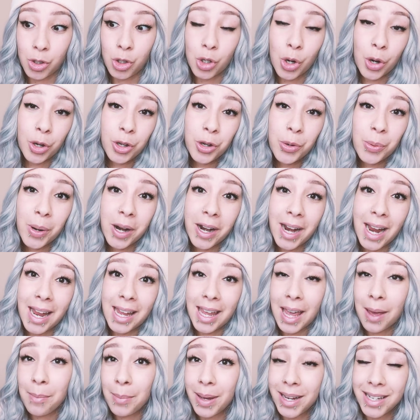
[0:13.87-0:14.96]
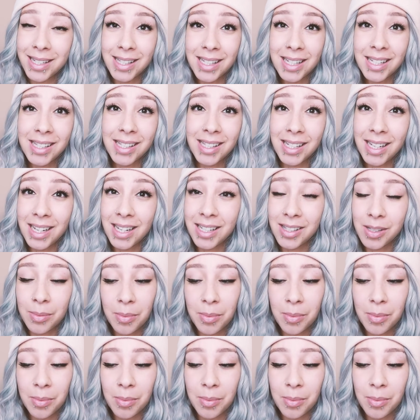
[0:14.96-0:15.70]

show you where I get my C C.